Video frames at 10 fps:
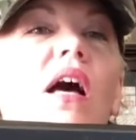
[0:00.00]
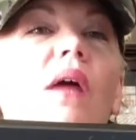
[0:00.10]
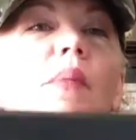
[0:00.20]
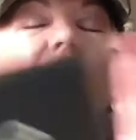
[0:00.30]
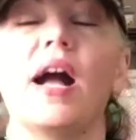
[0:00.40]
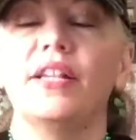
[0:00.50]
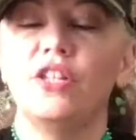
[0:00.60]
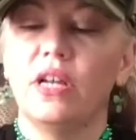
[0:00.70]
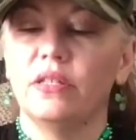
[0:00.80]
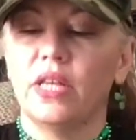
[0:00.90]
um, eye
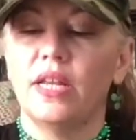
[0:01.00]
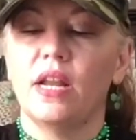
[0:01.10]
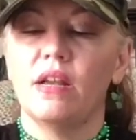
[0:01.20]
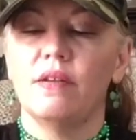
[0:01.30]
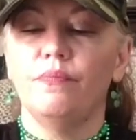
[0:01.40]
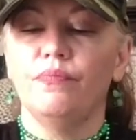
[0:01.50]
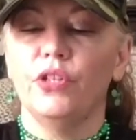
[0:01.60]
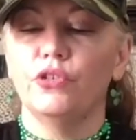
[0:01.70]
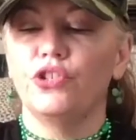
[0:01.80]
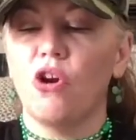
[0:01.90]
gels and um,
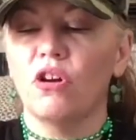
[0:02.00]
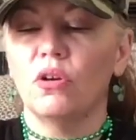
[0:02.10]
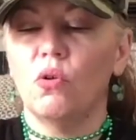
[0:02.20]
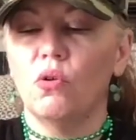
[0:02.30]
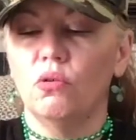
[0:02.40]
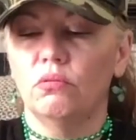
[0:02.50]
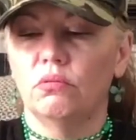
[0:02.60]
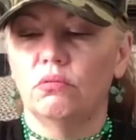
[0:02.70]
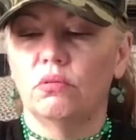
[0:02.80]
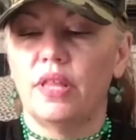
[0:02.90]
they're charcoal.
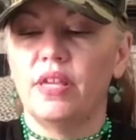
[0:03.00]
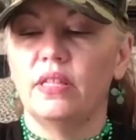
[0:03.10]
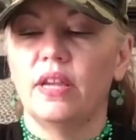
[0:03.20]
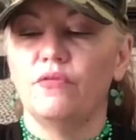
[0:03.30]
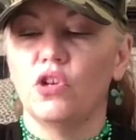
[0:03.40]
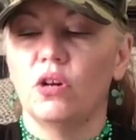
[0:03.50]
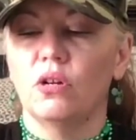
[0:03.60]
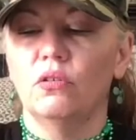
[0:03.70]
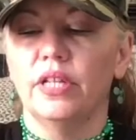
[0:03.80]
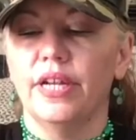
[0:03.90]
I think they have
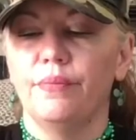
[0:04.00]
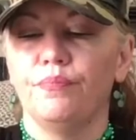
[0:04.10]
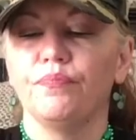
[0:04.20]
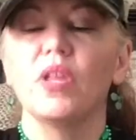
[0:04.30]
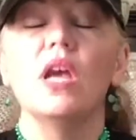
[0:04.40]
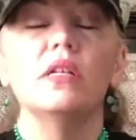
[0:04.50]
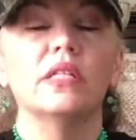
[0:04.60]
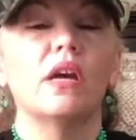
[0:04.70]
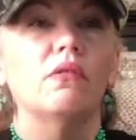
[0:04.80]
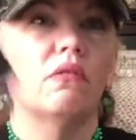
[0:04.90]
charcoal in it.
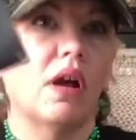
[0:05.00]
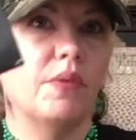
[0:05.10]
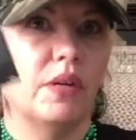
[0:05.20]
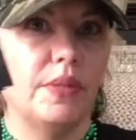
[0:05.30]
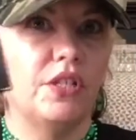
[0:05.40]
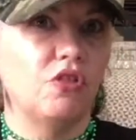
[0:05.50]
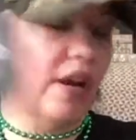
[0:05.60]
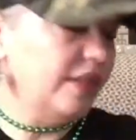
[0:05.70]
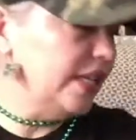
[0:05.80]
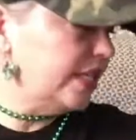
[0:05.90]
So I'm going to be
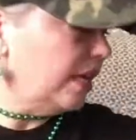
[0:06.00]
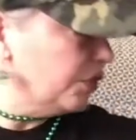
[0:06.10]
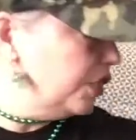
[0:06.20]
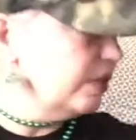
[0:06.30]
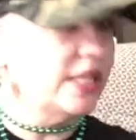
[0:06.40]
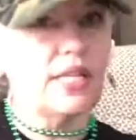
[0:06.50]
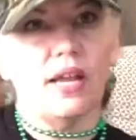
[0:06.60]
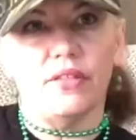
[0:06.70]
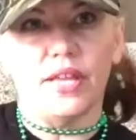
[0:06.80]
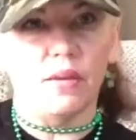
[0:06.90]
trying these out too and see how they